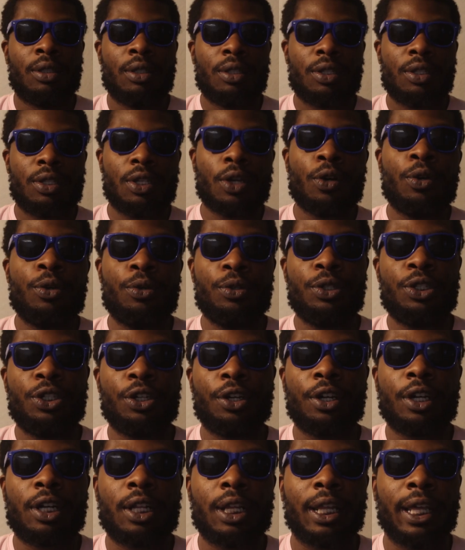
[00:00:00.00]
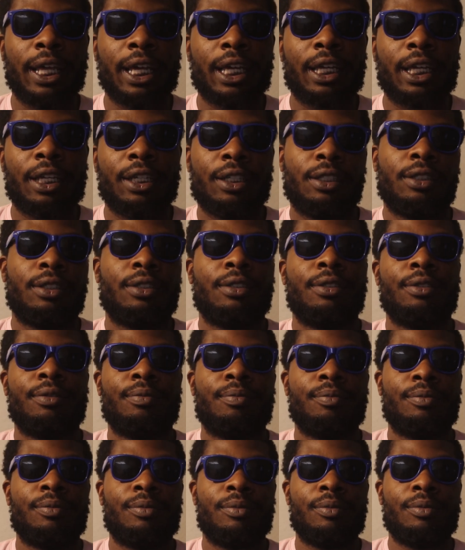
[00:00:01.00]
is. So who's your clique?
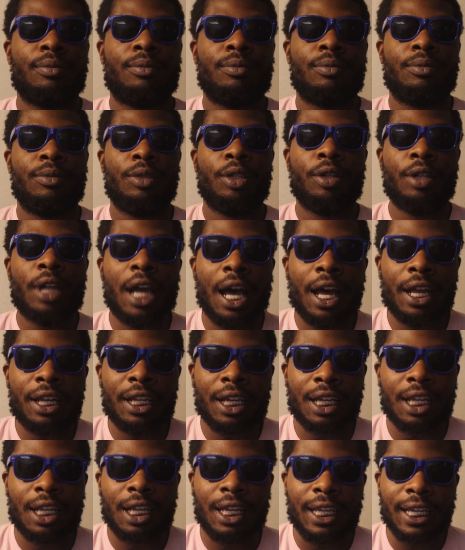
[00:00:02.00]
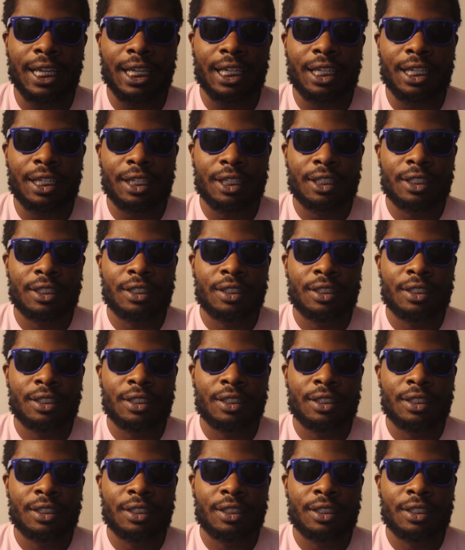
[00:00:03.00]
You're not in a clique?